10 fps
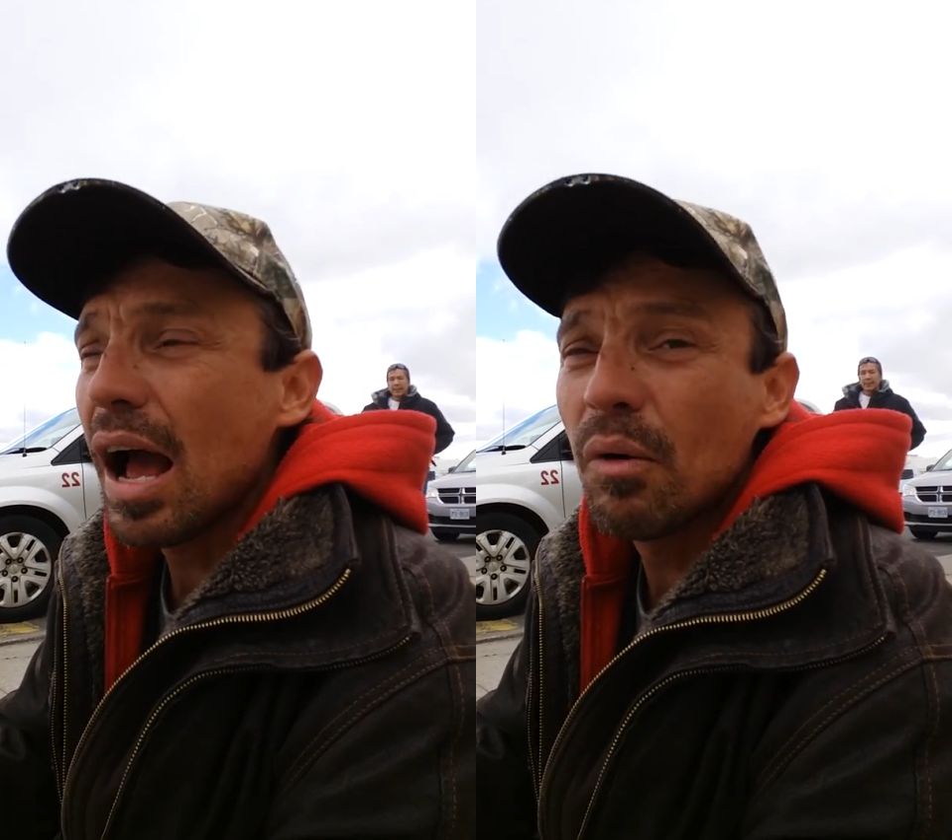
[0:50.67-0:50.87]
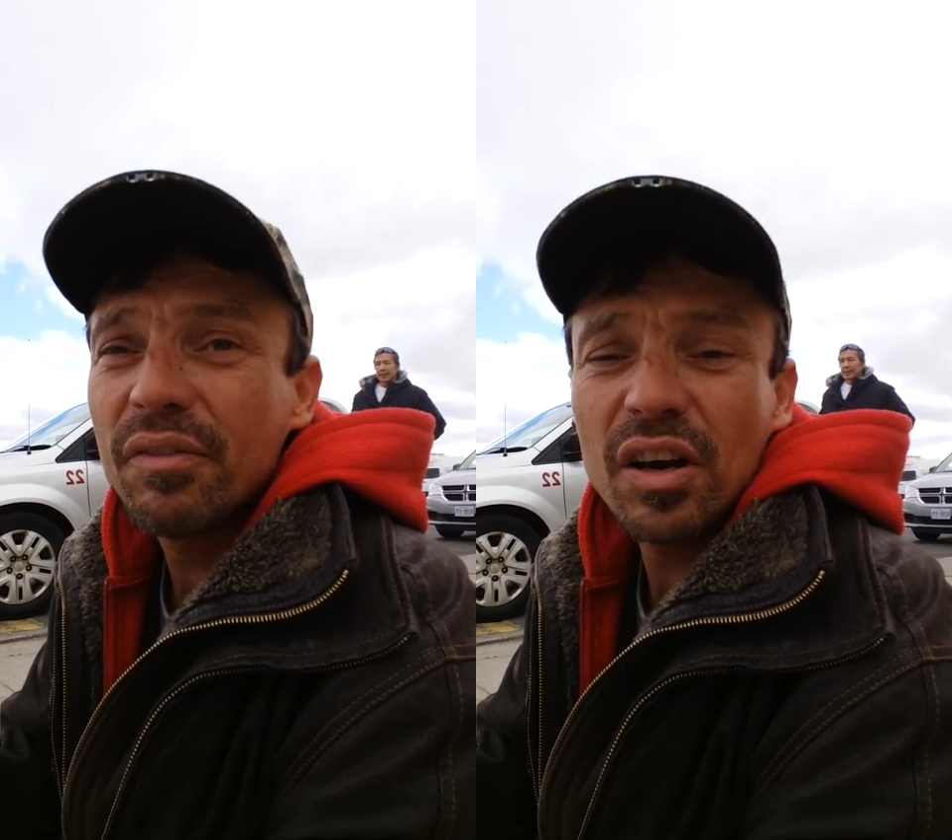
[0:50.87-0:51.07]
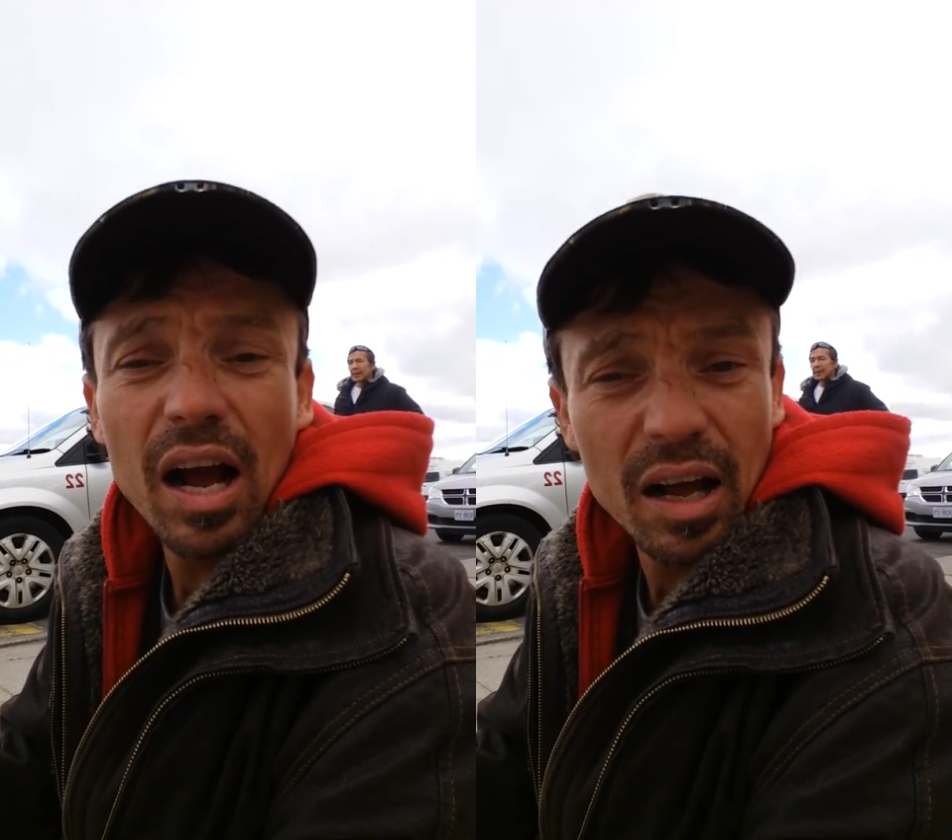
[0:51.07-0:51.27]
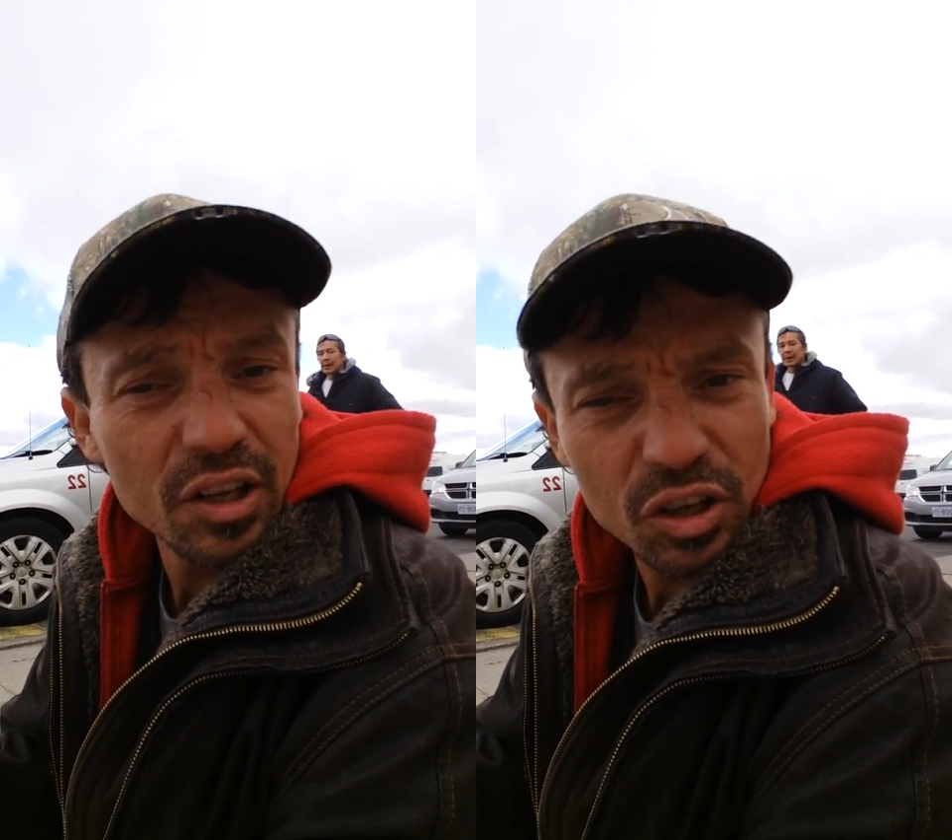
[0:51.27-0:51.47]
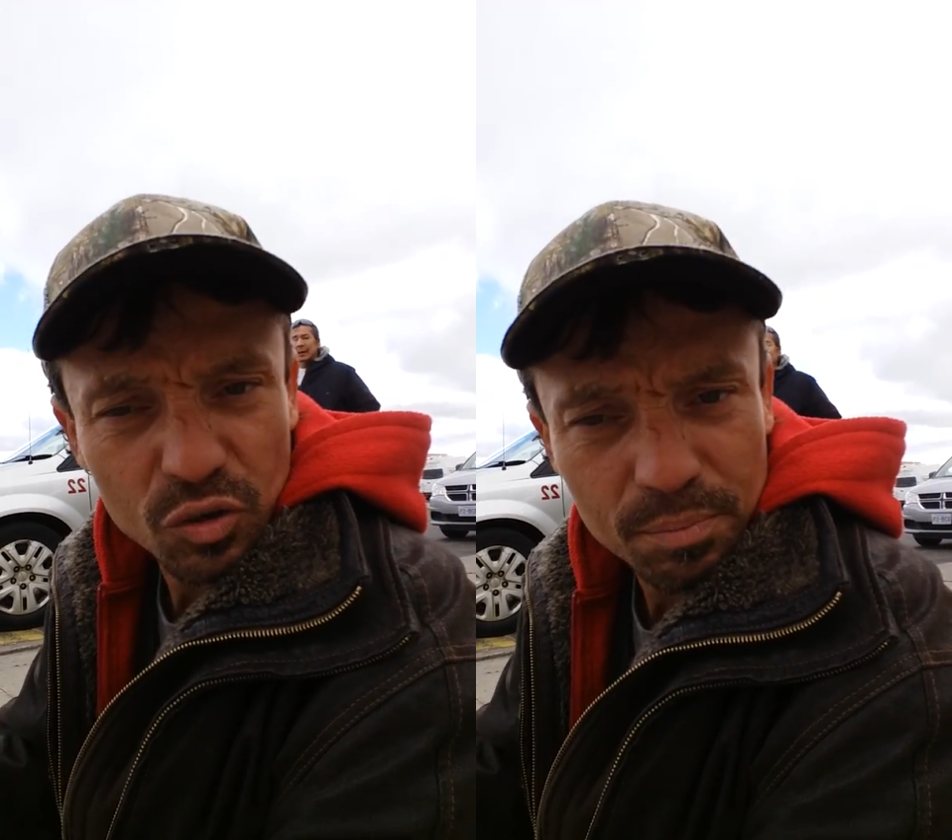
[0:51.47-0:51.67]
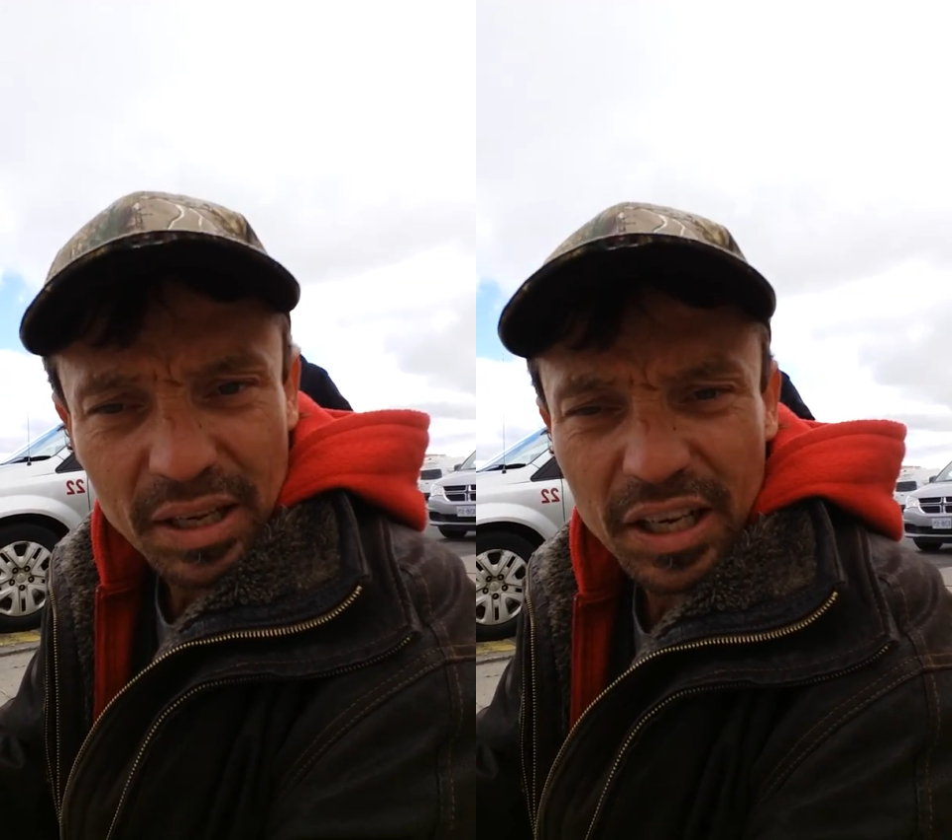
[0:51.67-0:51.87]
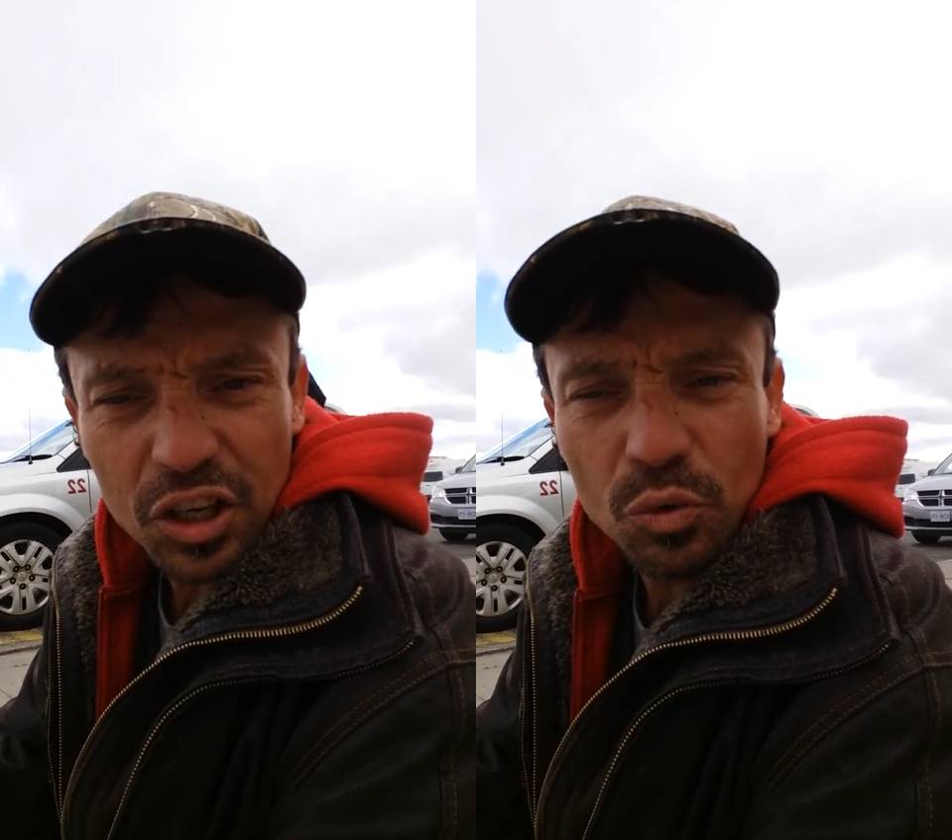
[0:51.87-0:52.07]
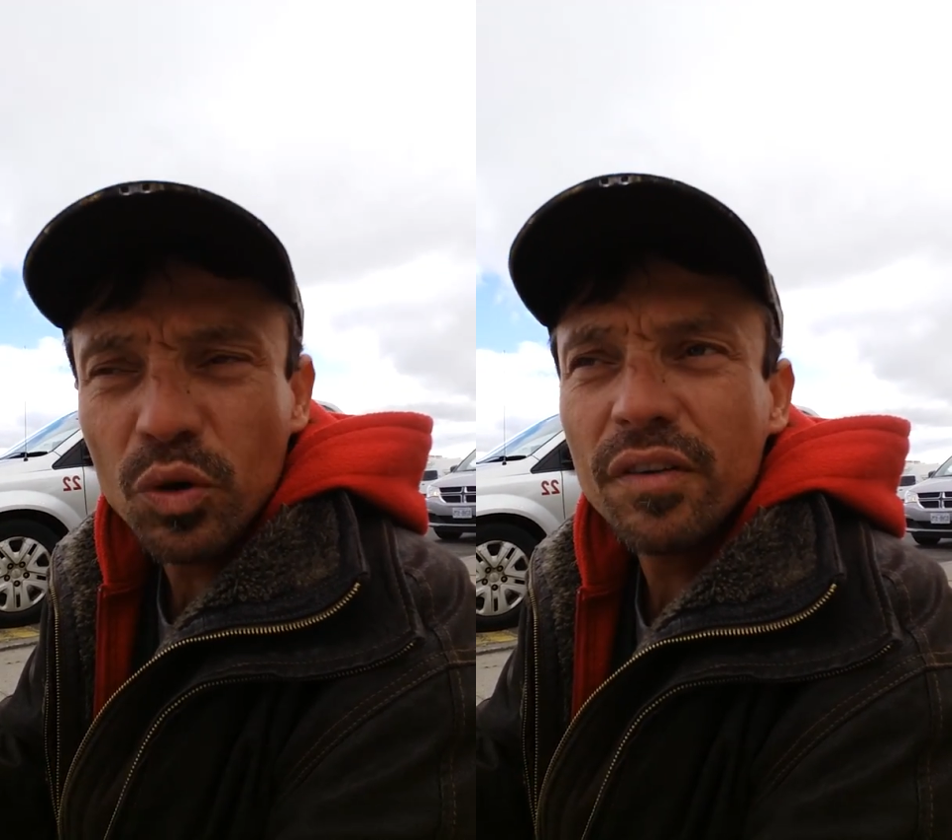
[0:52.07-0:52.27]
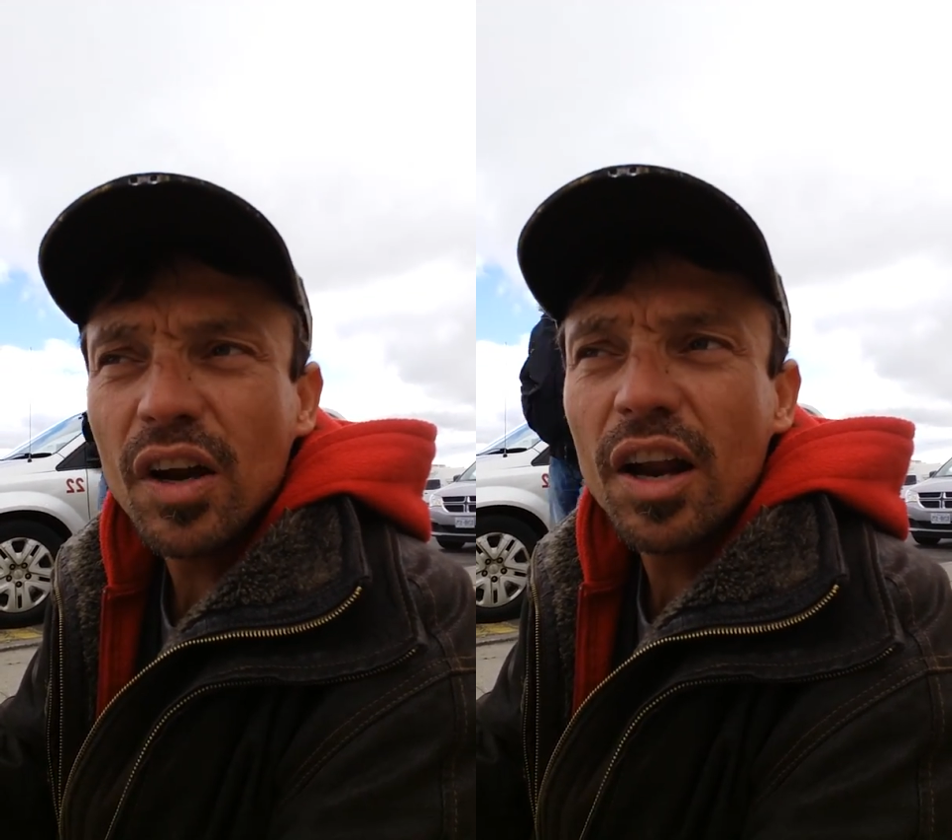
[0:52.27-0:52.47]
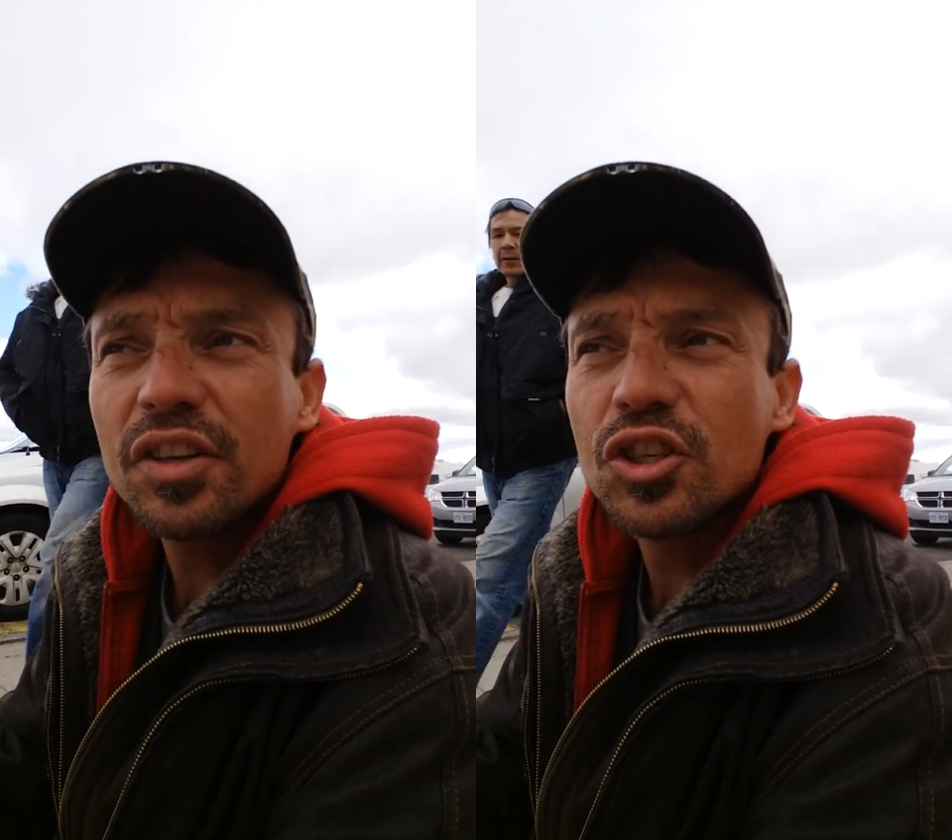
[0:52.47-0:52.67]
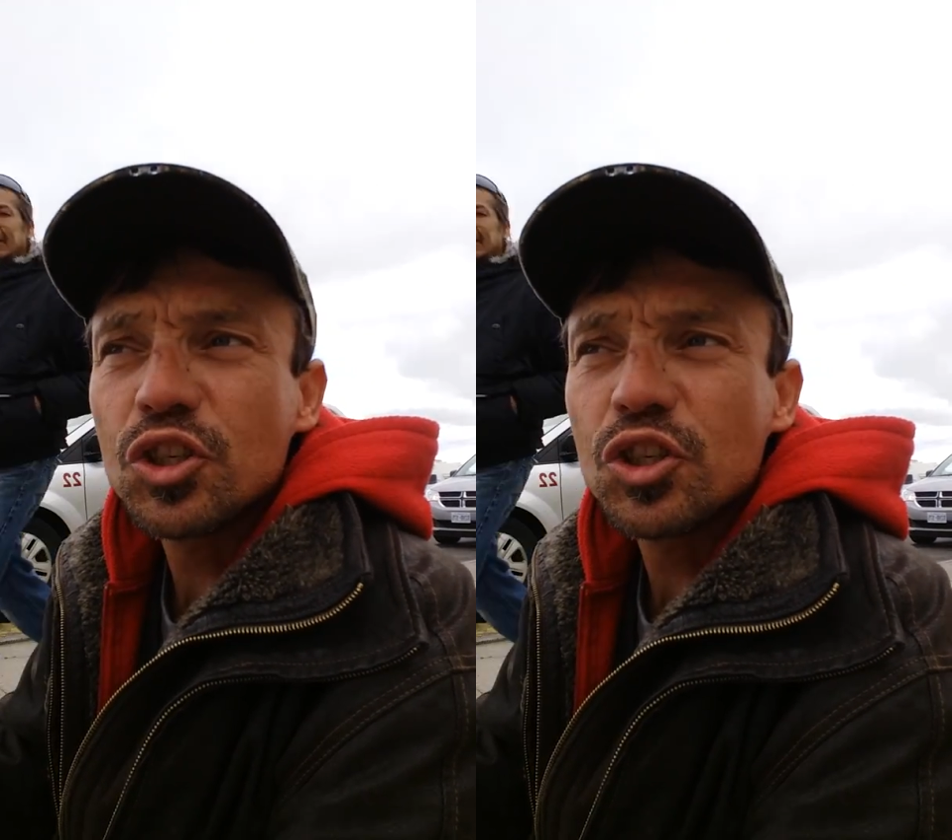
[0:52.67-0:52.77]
However, meeting you would have not